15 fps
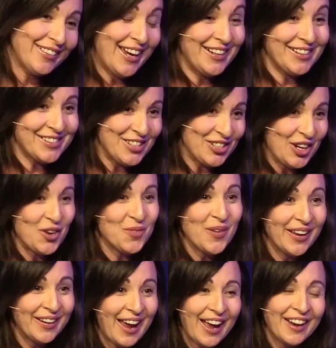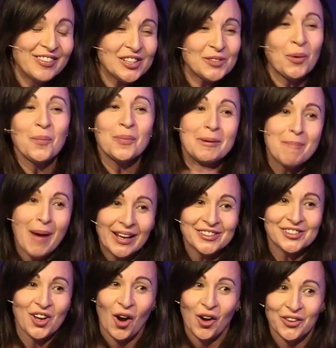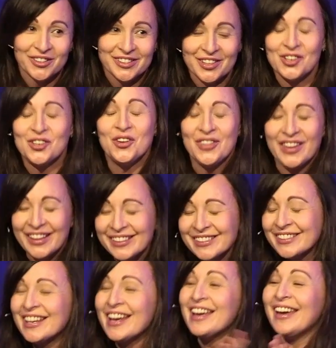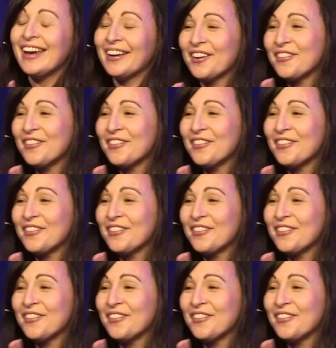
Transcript: ladies and gentlemen, and there's probably Mazda owners that knew this, and I